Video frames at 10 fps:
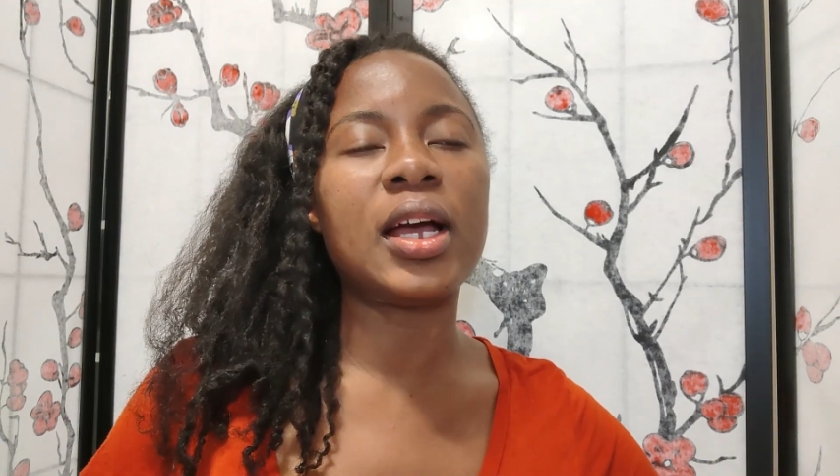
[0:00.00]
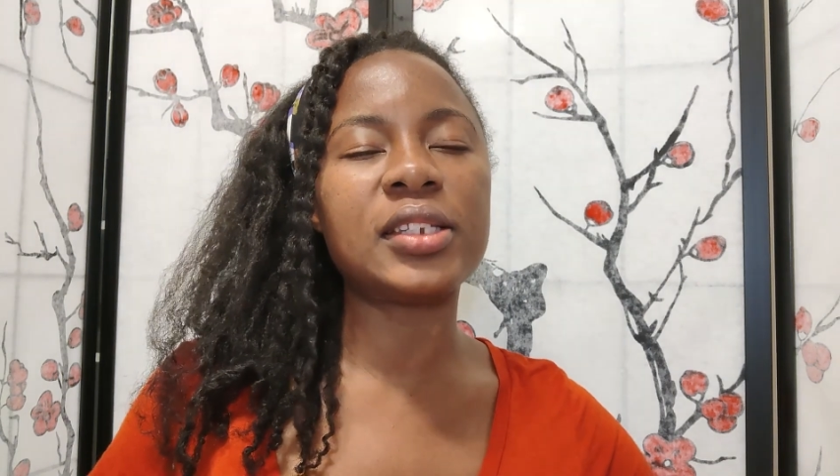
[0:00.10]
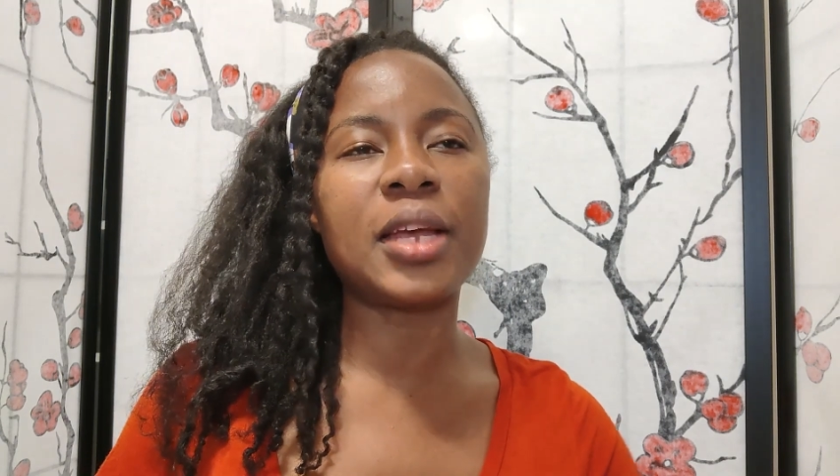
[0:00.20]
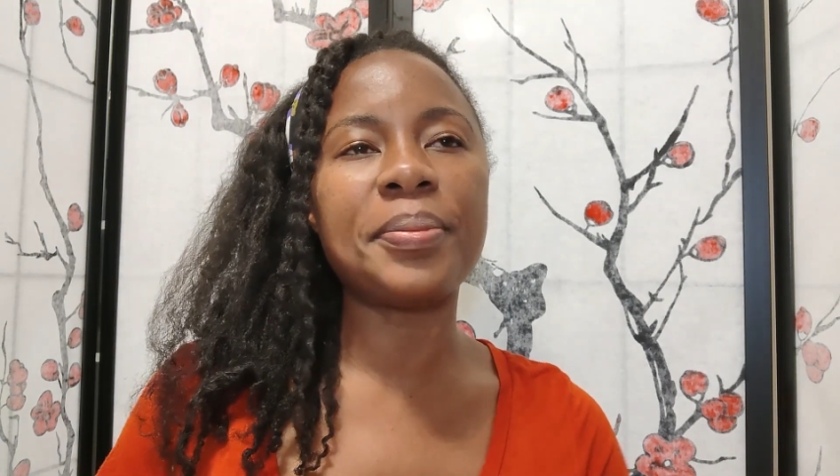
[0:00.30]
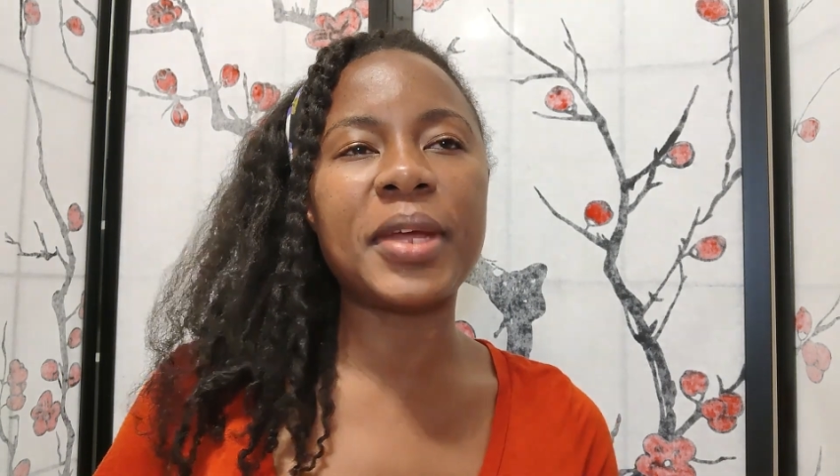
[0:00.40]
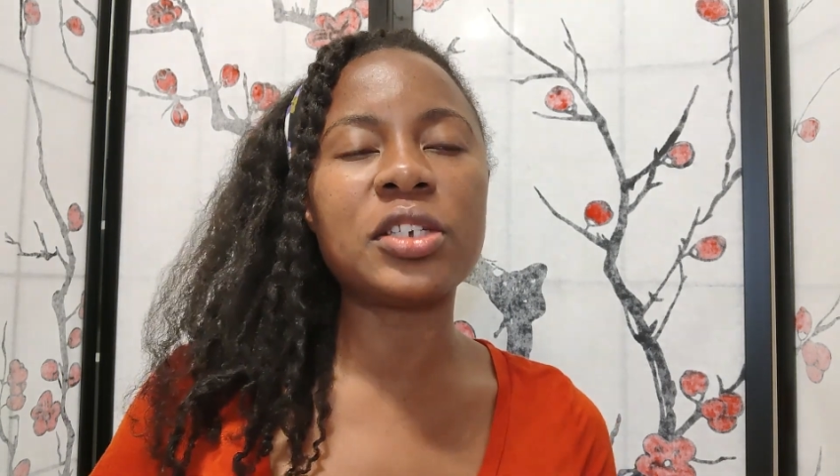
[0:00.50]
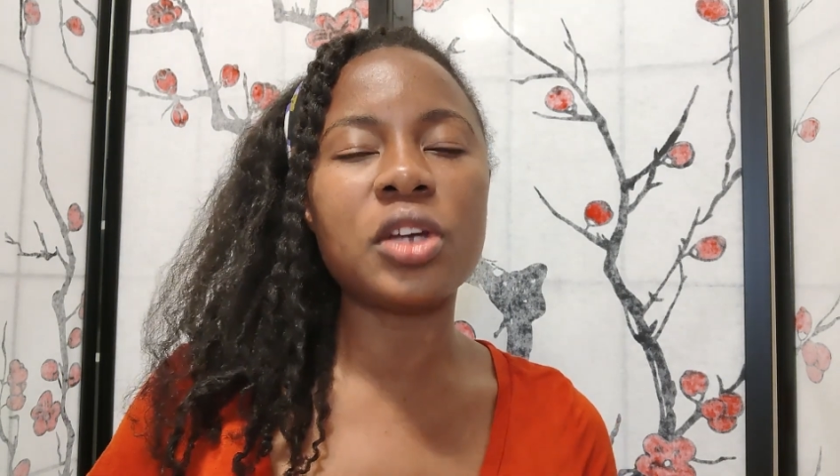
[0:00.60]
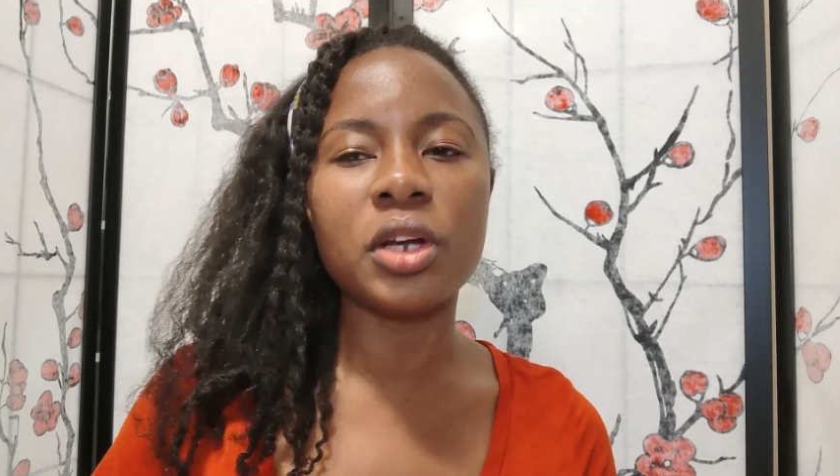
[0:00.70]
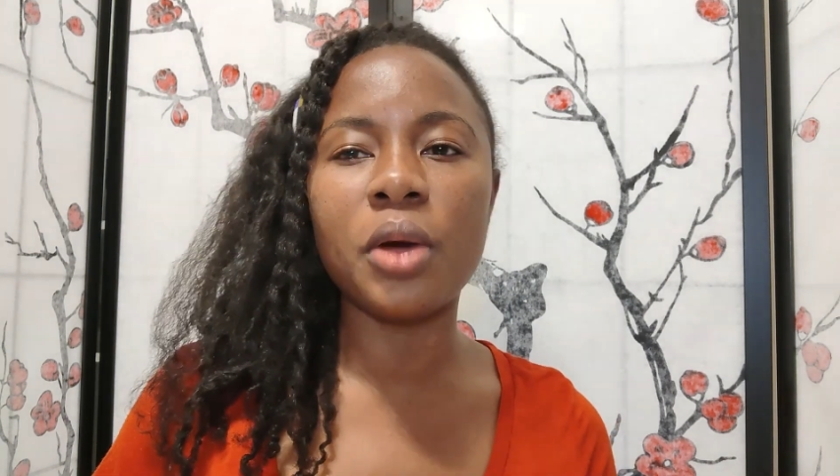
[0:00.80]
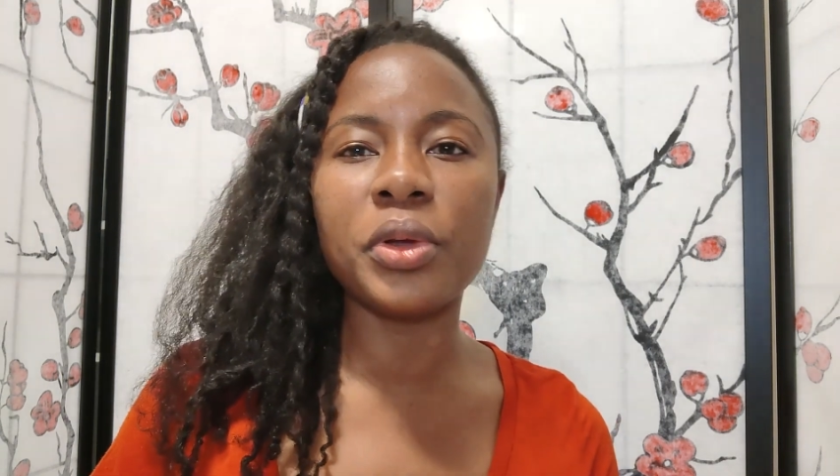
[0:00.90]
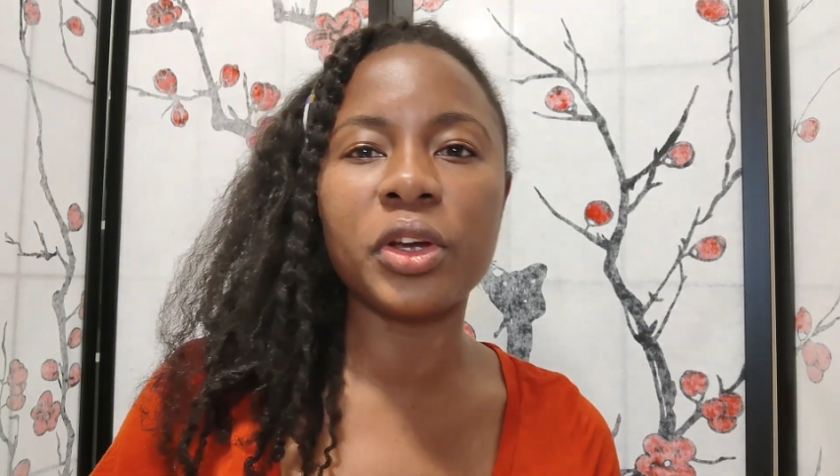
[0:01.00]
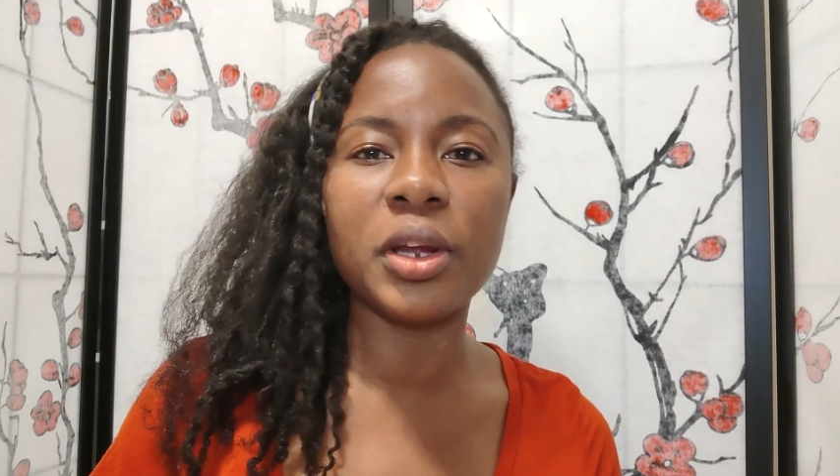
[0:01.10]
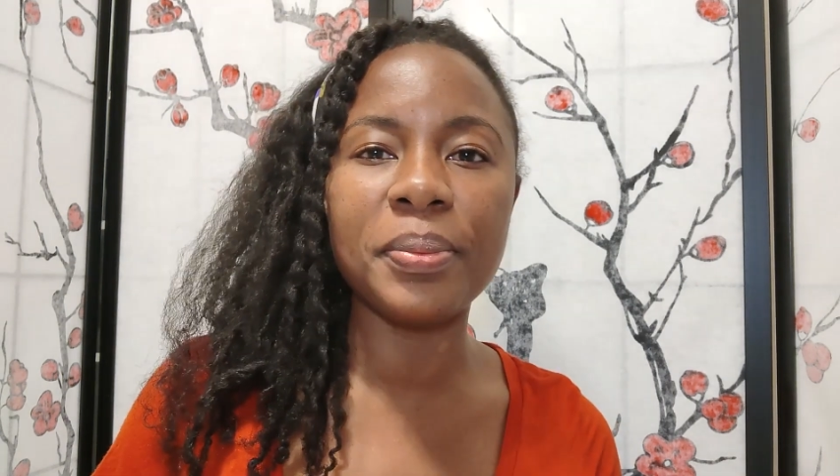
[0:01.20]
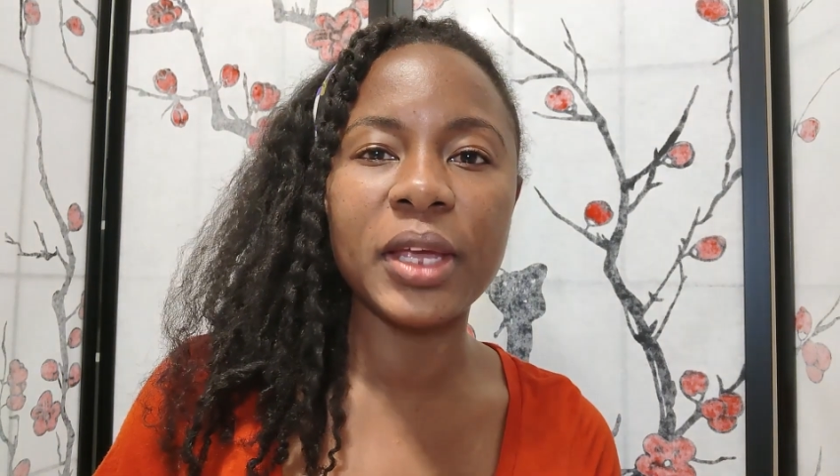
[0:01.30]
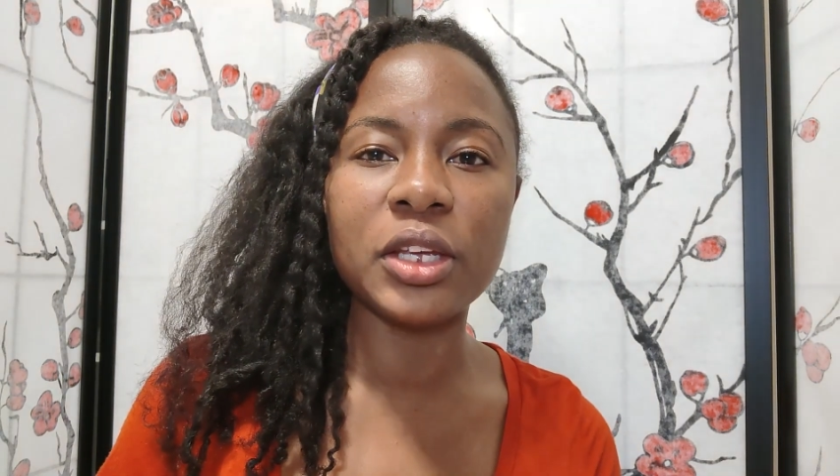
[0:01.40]
as I mentioned, how you're
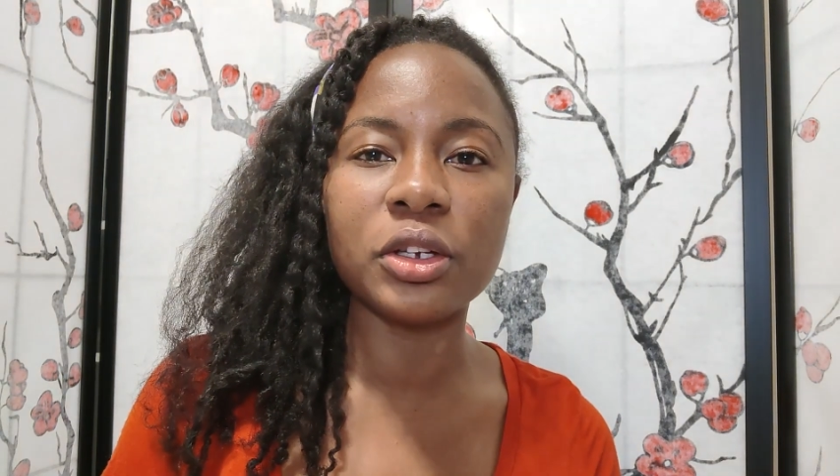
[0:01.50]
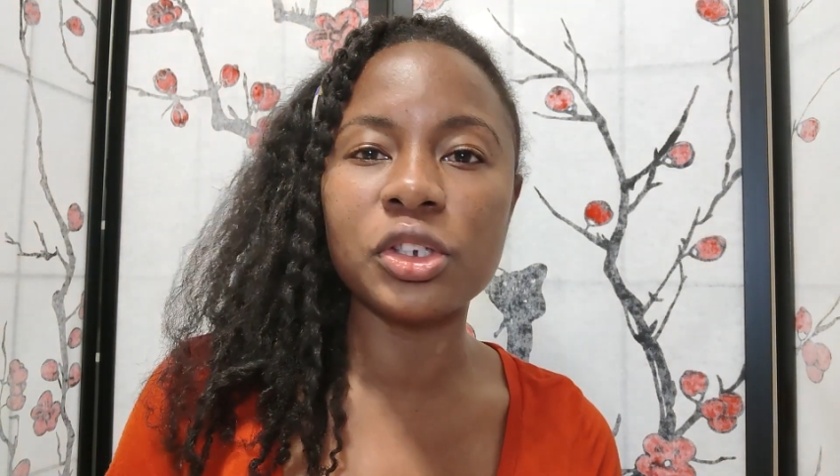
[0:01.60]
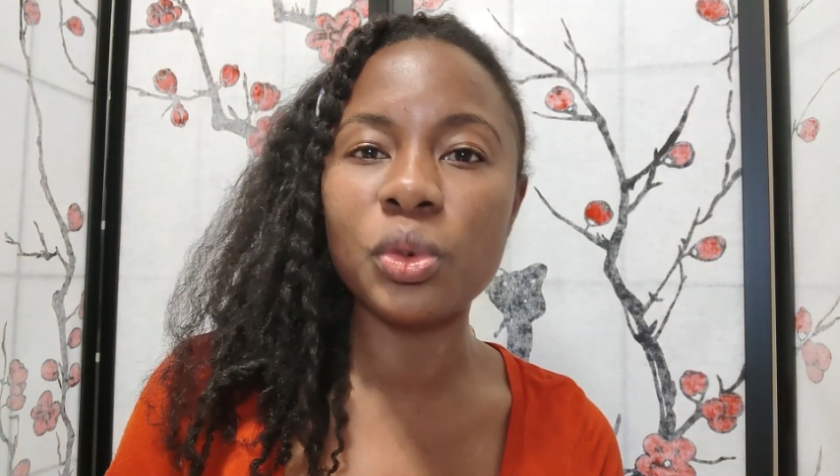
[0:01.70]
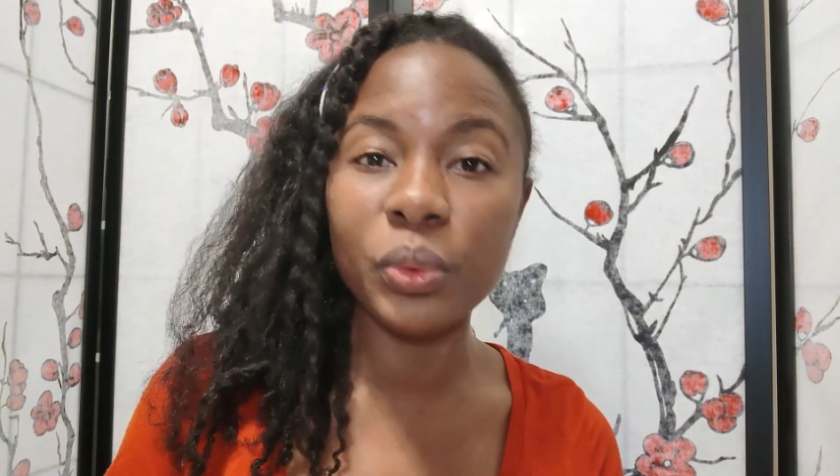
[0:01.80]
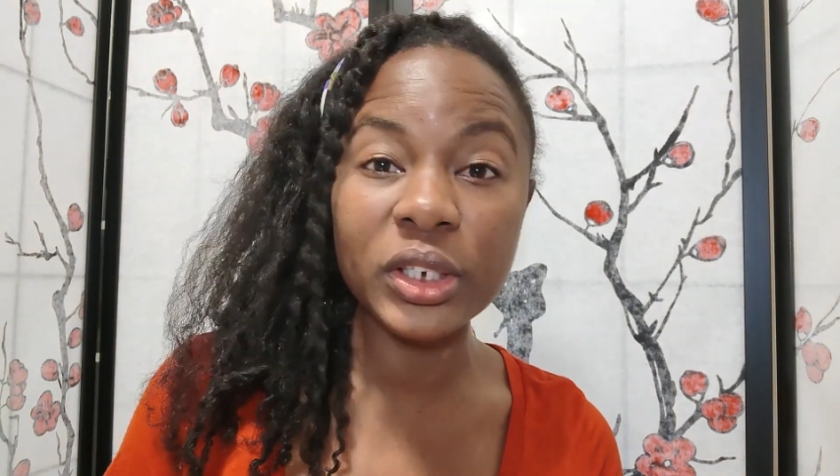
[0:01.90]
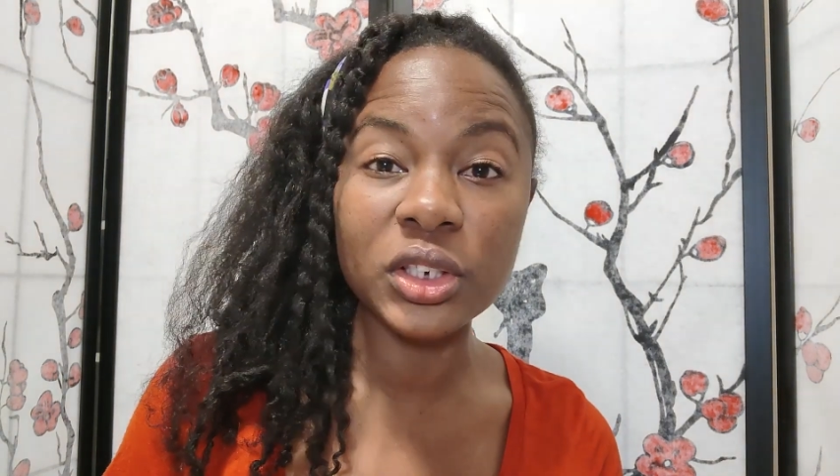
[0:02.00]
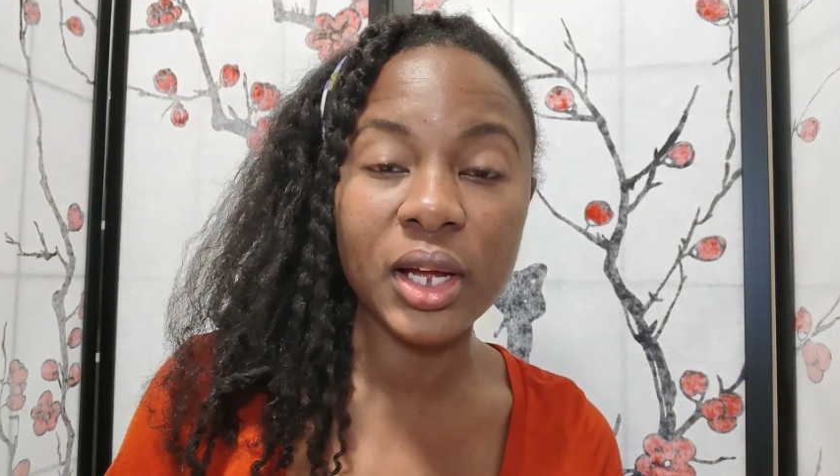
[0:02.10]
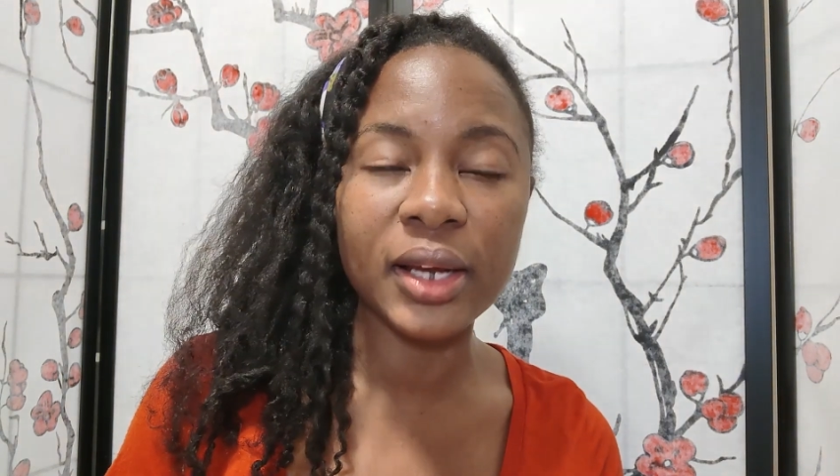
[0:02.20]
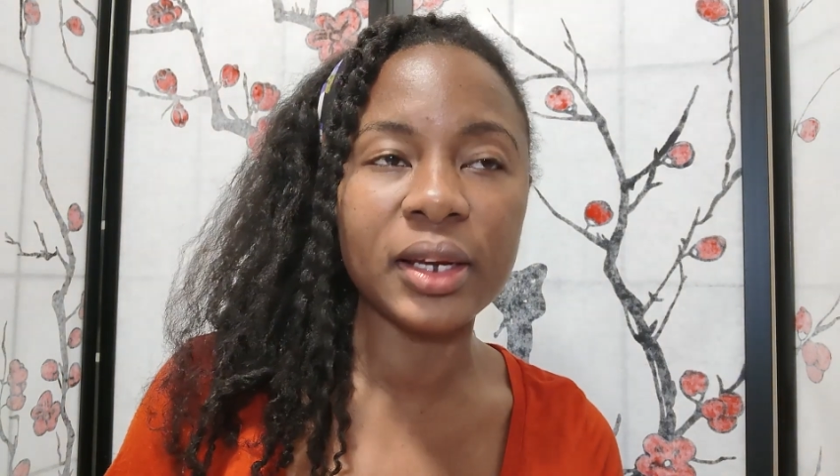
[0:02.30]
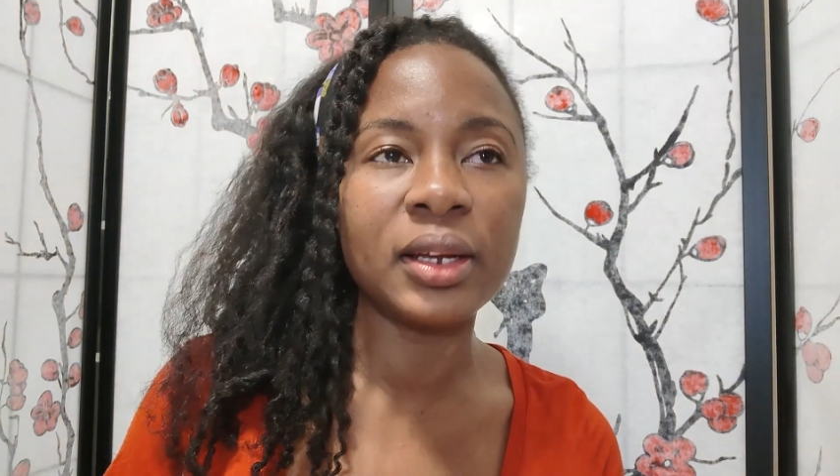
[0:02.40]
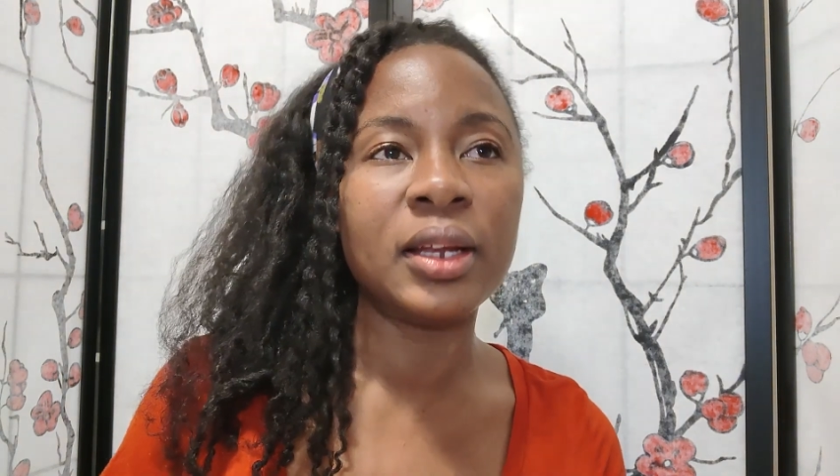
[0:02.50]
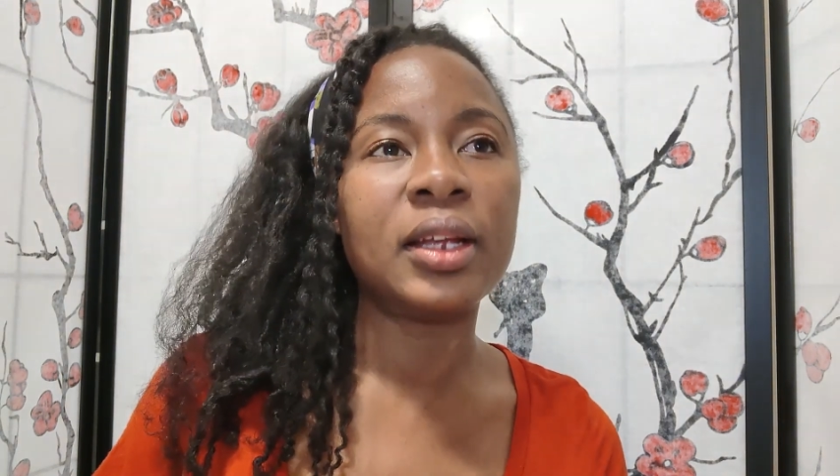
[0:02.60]
going to pay your tuition.